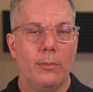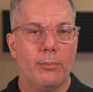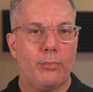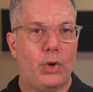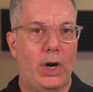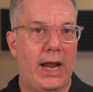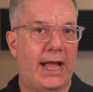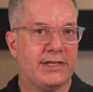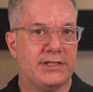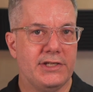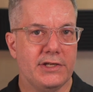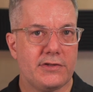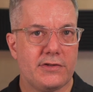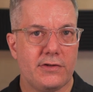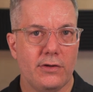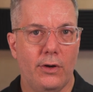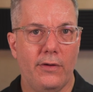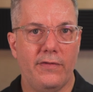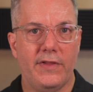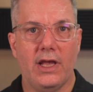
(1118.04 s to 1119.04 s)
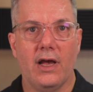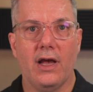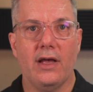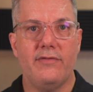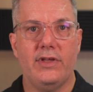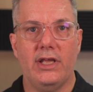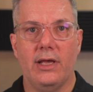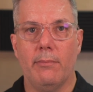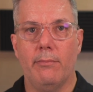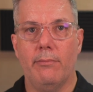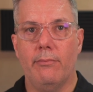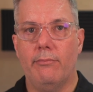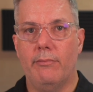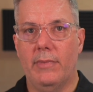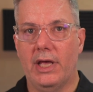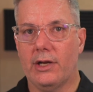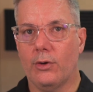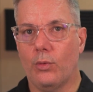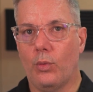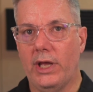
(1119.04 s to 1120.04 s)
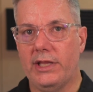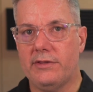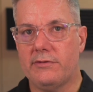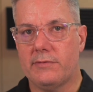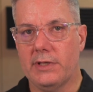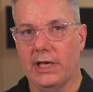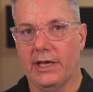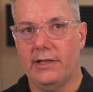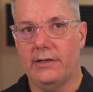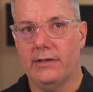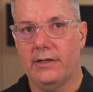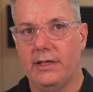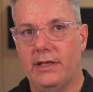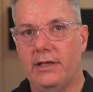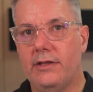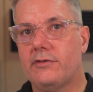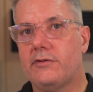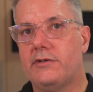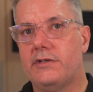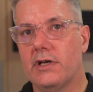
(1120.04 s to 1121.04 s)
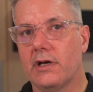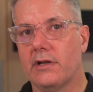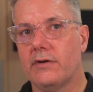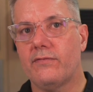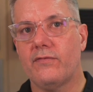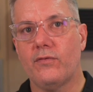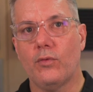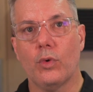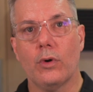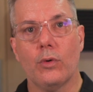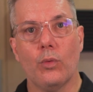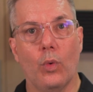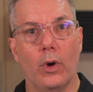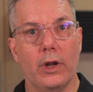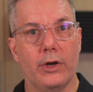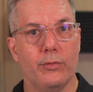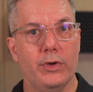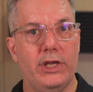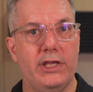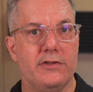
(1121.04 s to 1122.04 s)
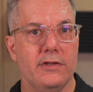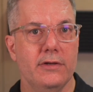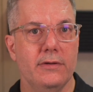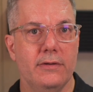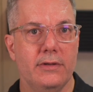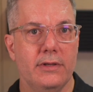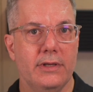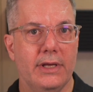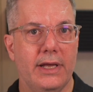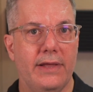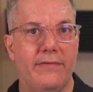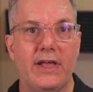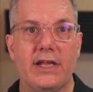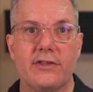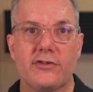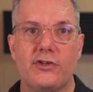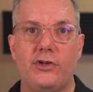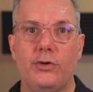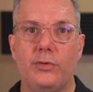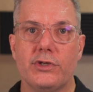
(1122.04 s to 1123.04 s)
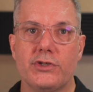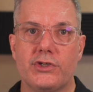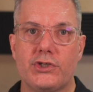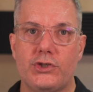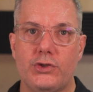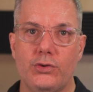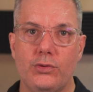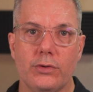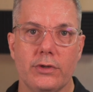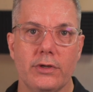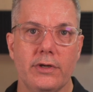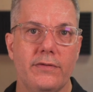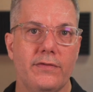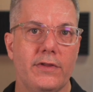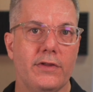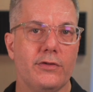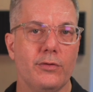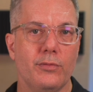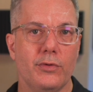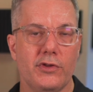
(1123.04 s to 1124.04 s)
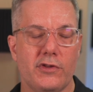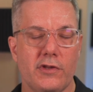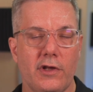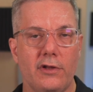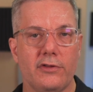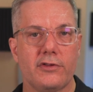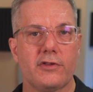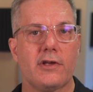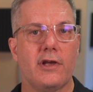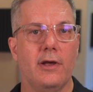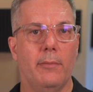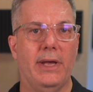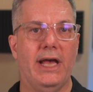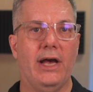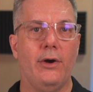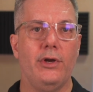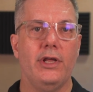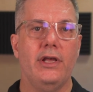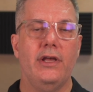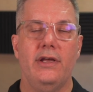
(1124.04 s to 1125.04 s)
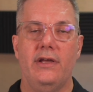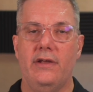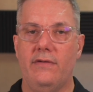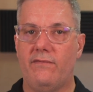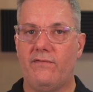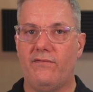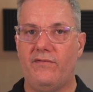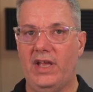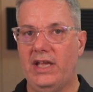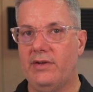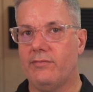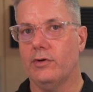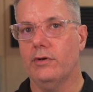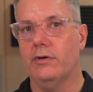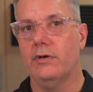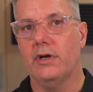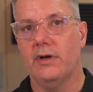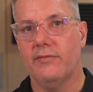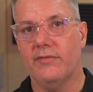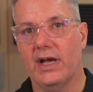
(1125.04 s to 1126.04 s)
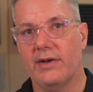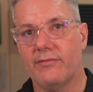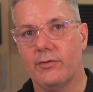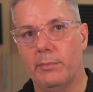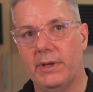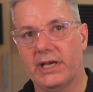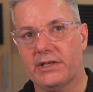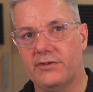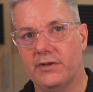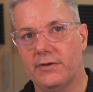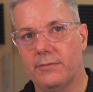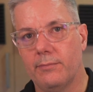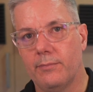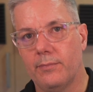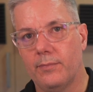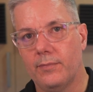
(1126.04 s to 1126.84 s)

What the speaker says: practice on the IVM Meta website is done for one reason, and that's to ensure that the results come out in favor of ivermectin.